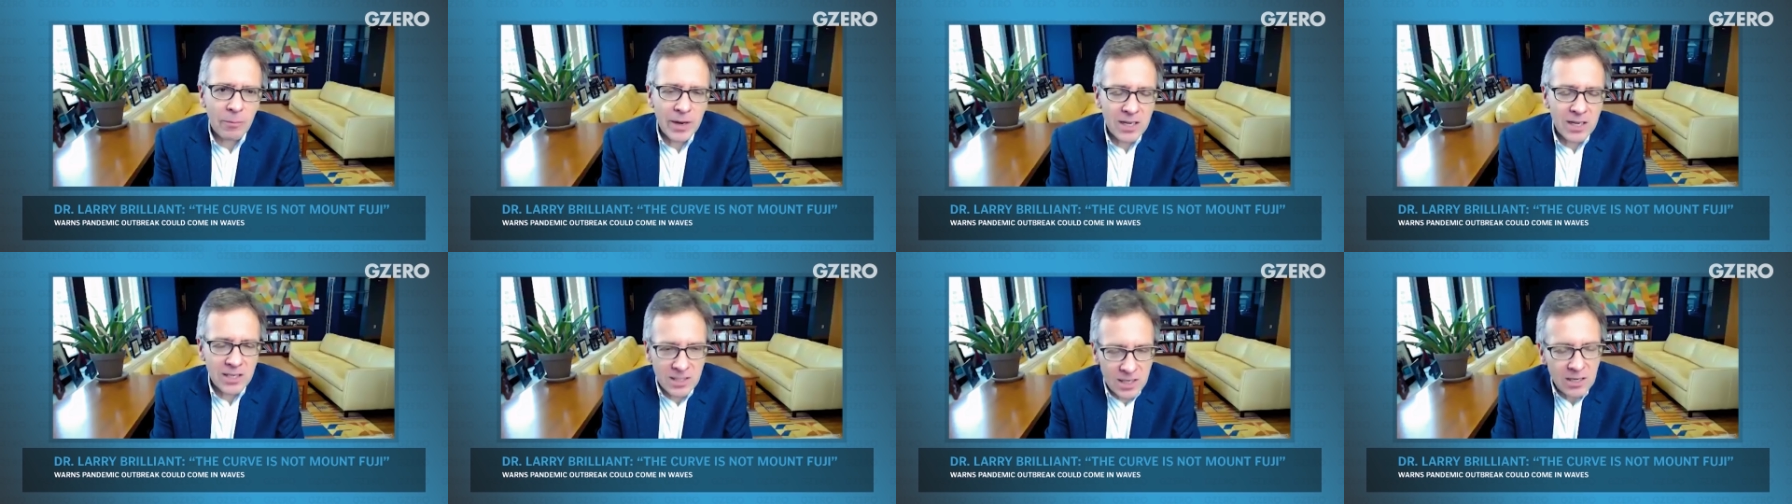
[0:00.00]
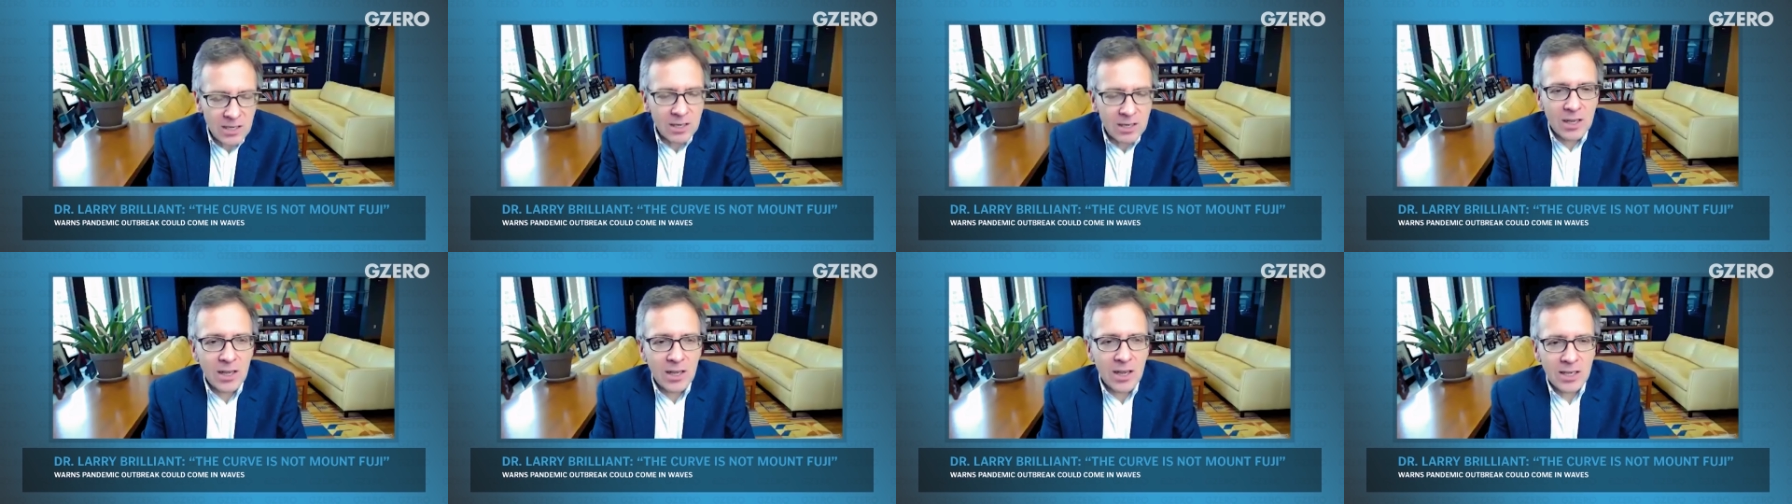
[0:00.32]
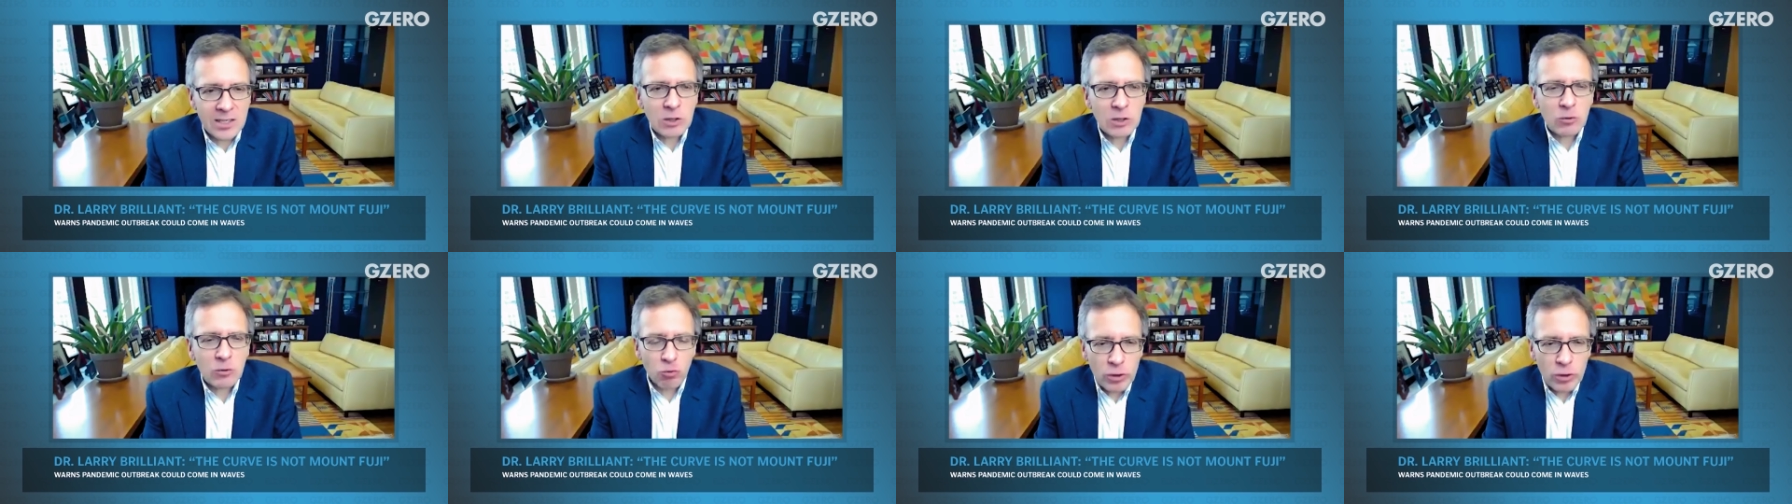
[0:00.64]
I mean, is it
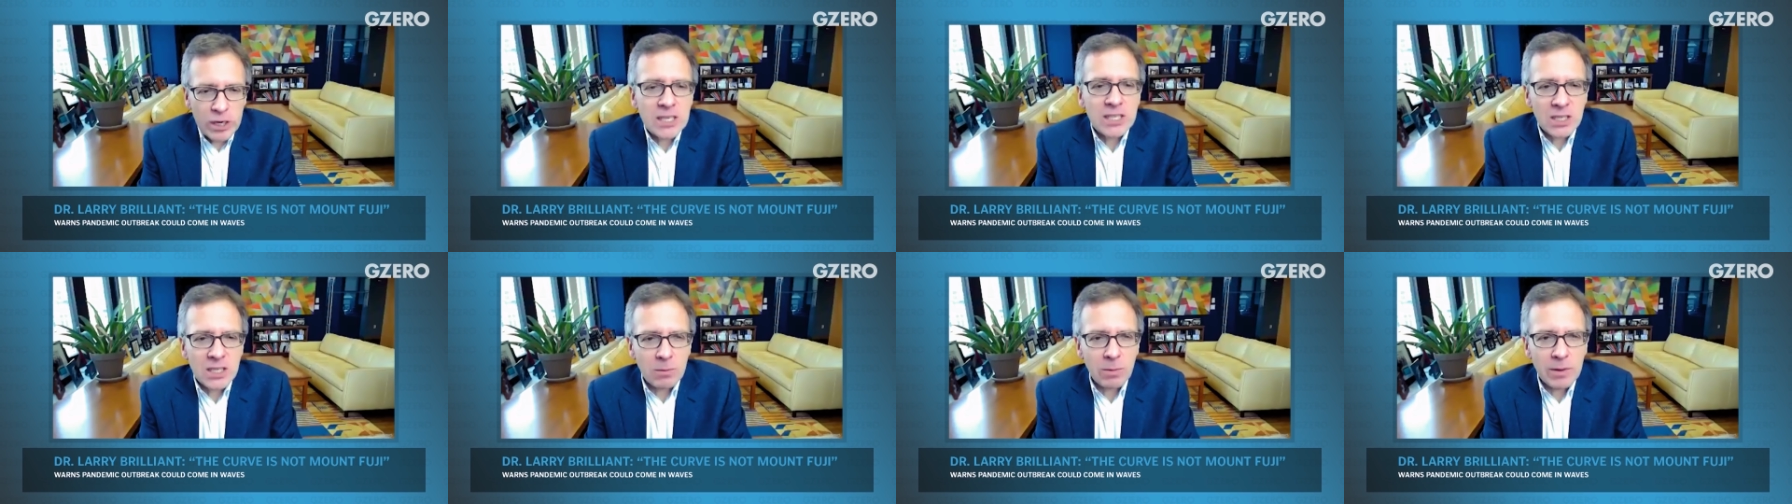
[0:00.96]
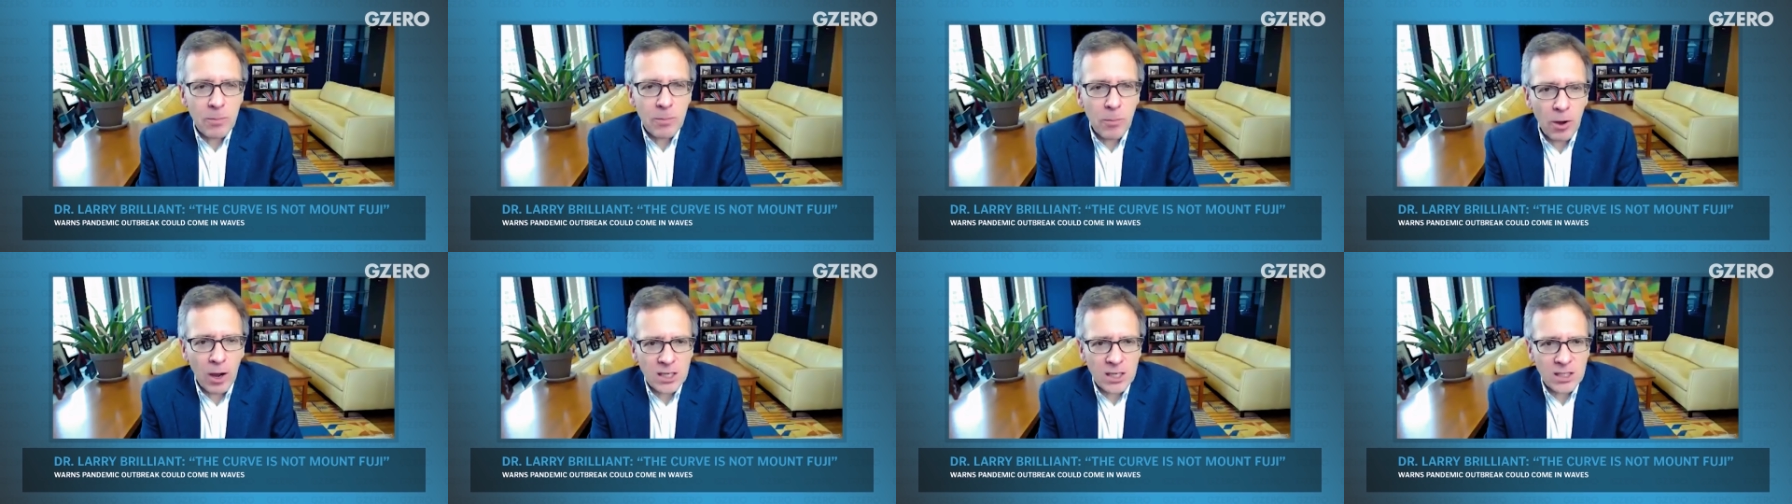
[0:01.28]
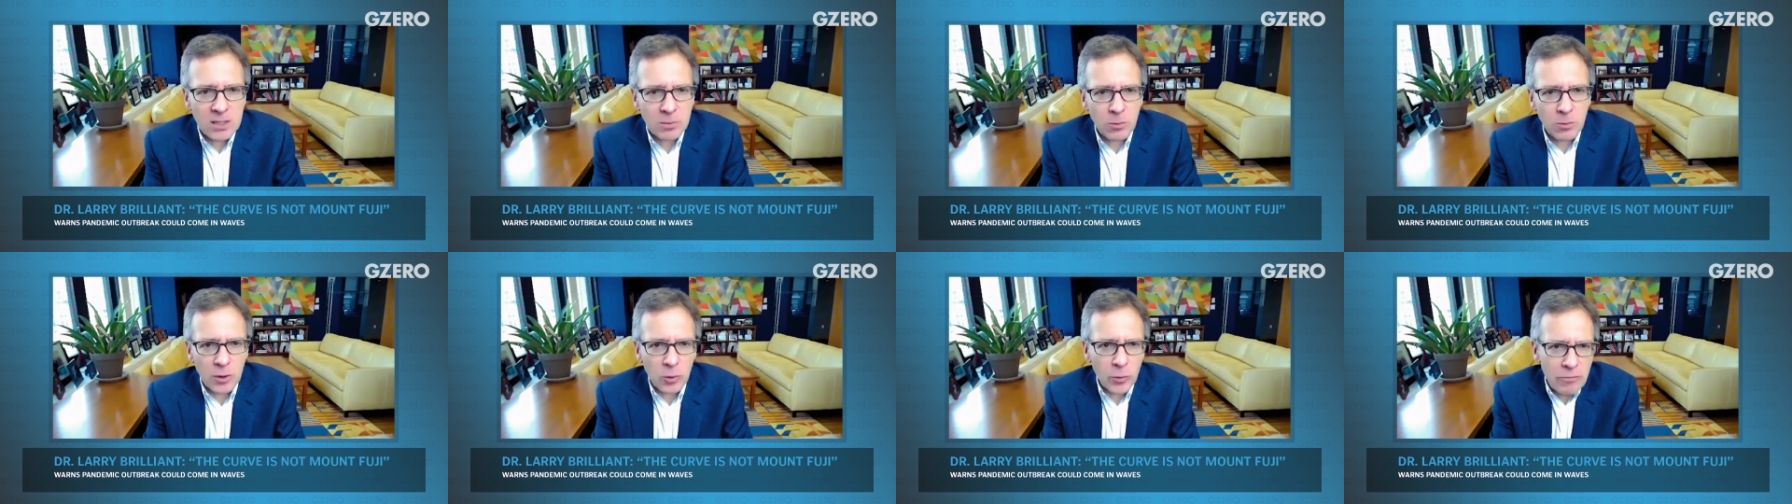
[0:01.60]
is it reasonably
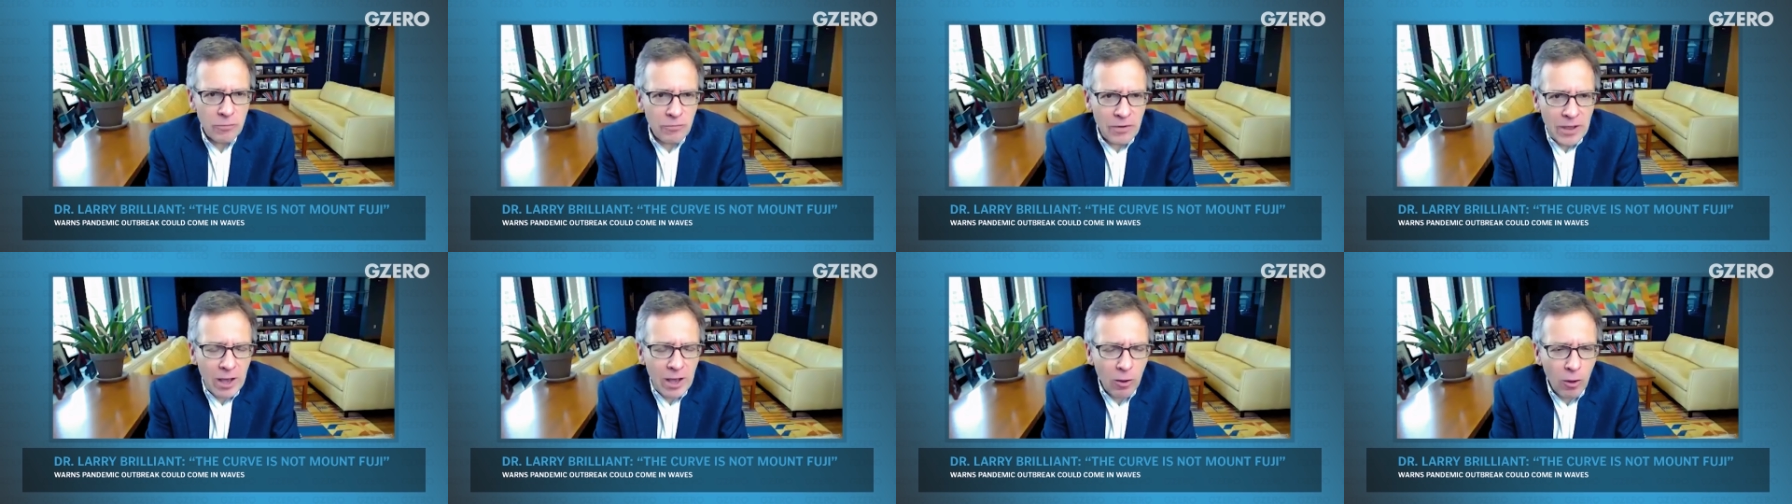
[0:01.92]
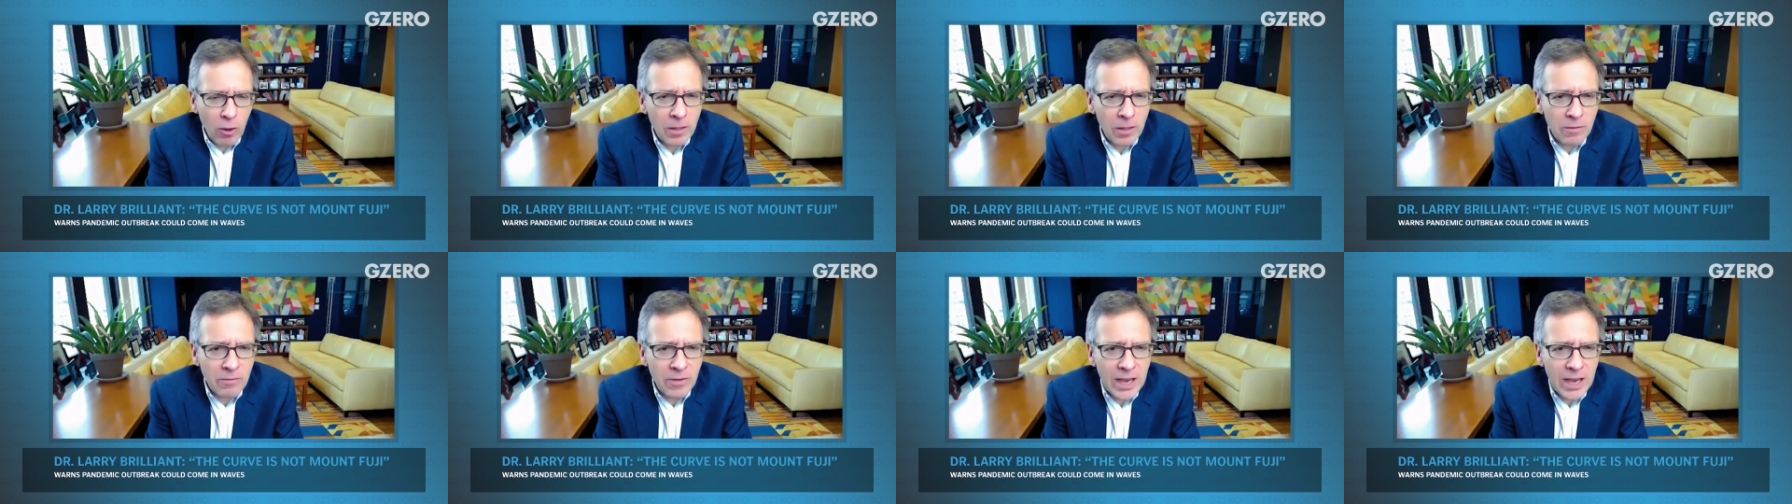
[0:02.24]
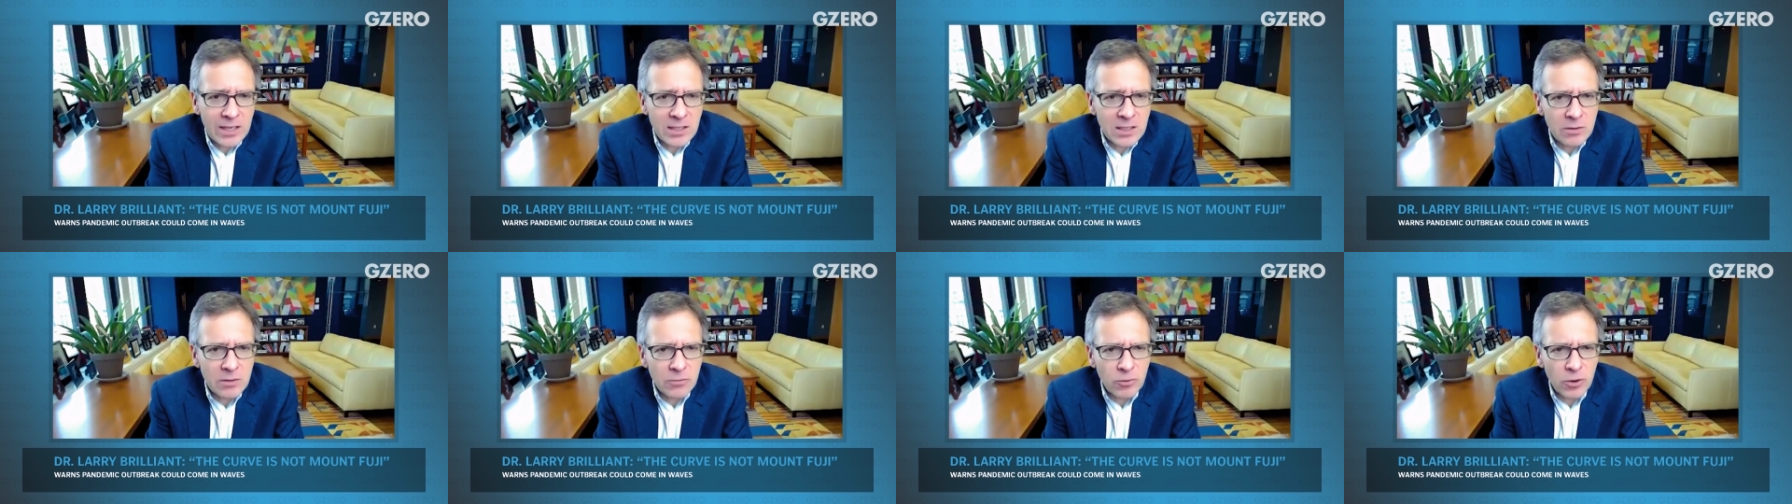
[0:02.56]
possible that we fail on the
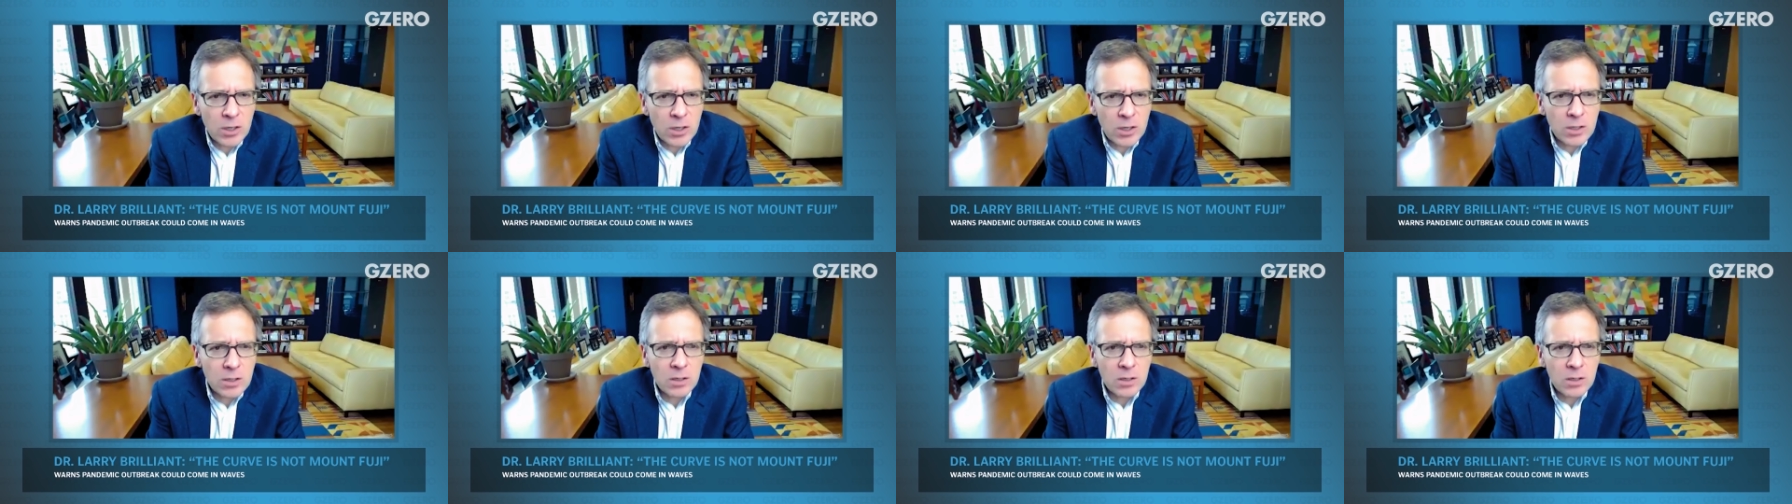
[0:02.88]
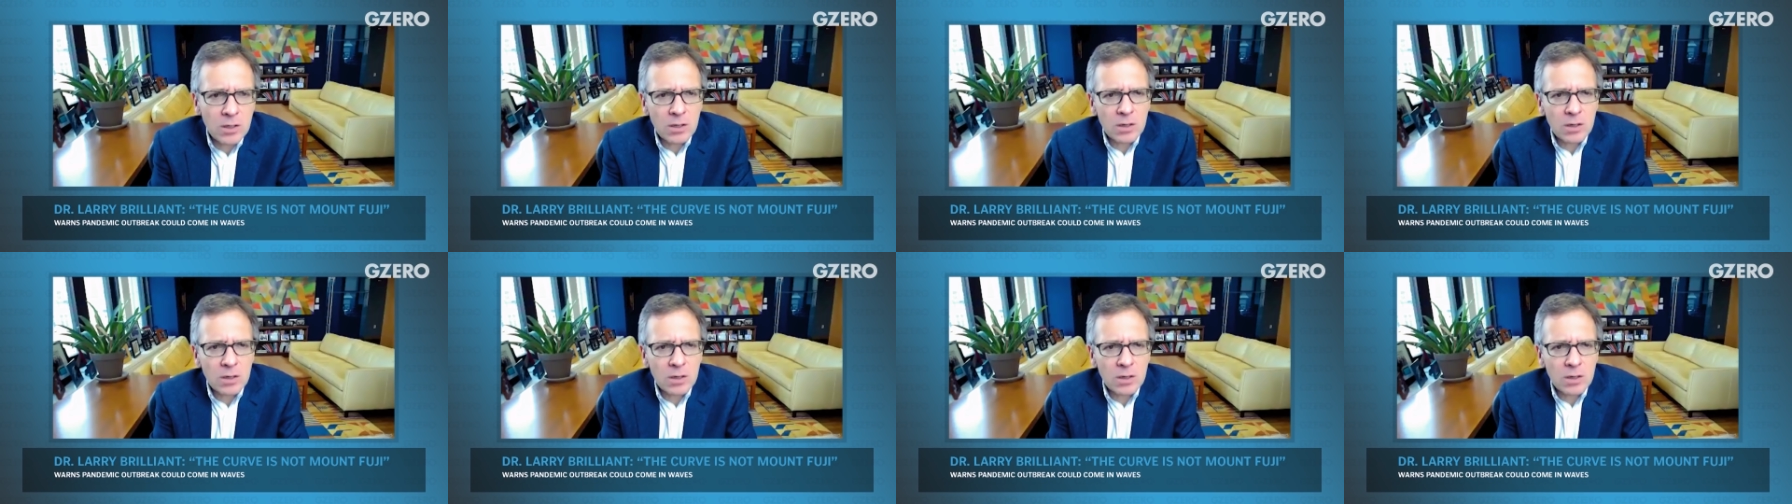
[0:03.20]
vaccine front?